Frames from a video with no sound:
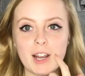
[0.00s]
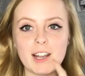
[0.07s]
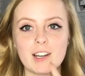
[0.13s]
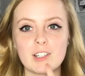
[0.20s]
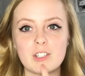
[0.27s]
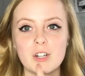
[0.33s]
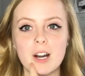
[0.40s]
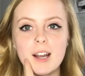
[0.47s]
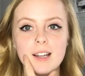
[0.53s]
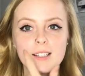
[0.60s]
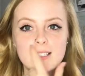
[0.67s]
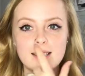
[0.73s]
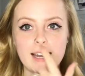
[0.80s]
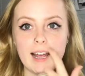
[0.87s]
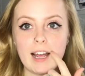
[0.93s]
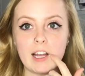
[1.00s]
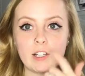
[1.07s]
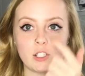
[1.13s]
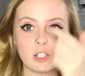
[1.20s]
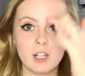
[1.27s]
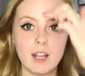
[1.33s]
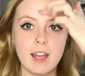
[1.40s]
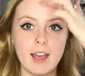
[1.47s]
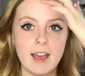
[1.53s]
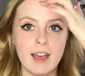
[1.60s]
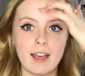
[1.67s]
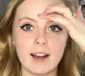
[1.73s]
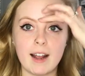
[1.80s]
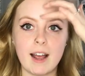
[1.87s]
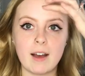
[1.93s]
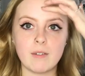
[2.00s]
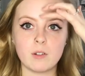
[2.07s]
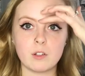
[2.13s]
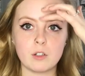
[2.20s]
I get a dry stash and I have